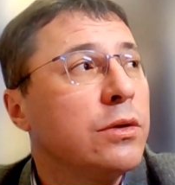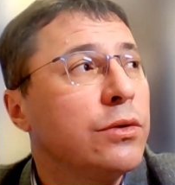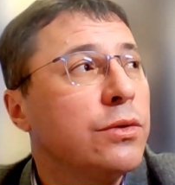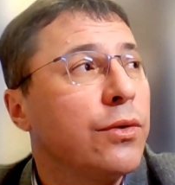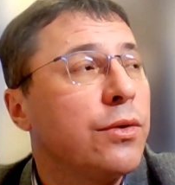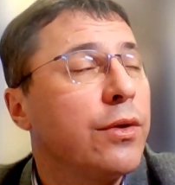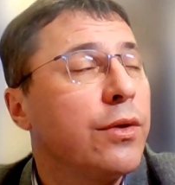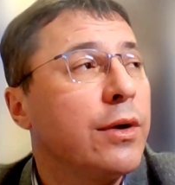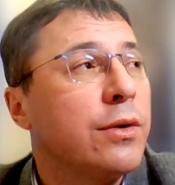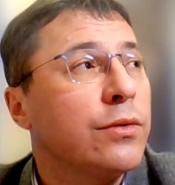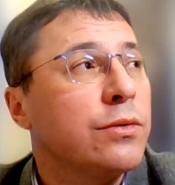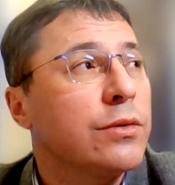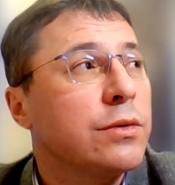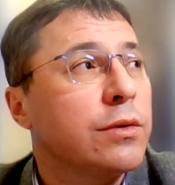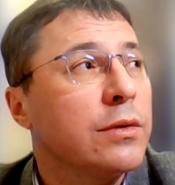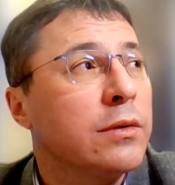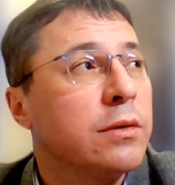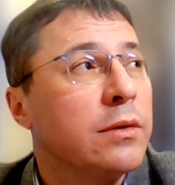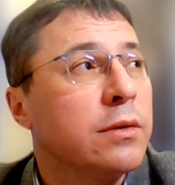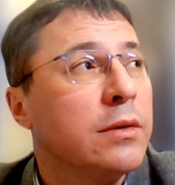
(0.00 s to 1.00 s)

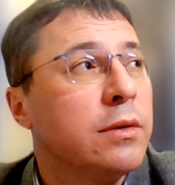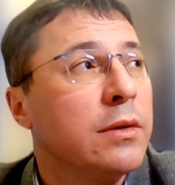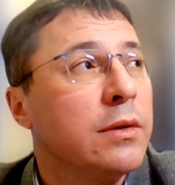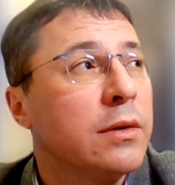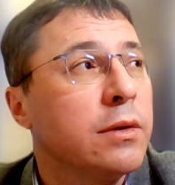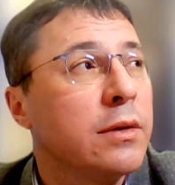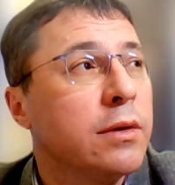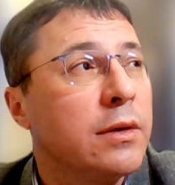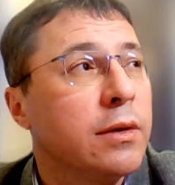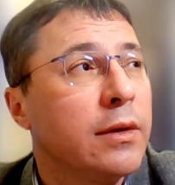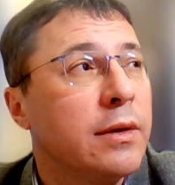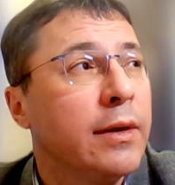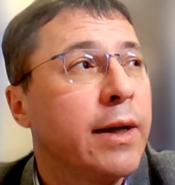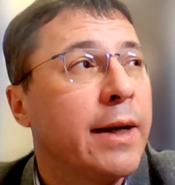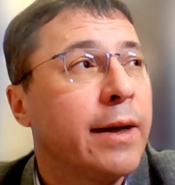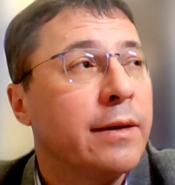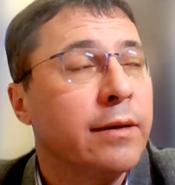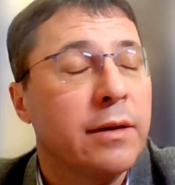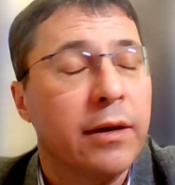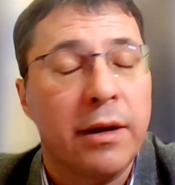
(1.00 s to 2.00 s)

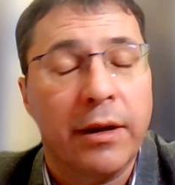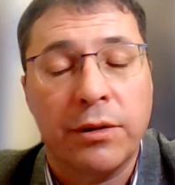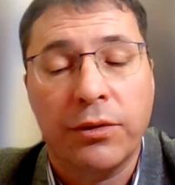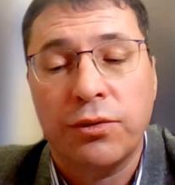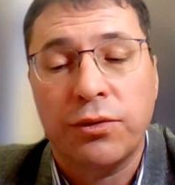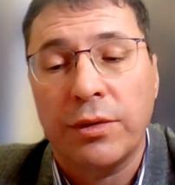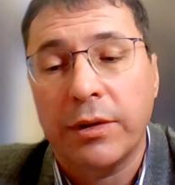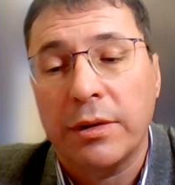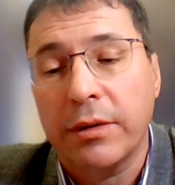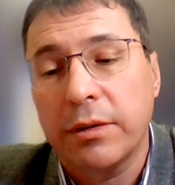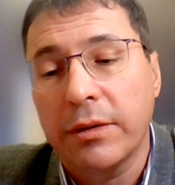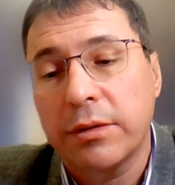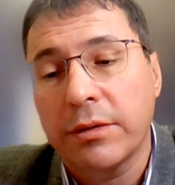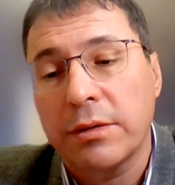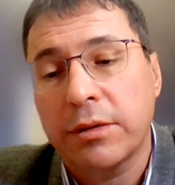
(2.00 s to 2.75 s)
2900.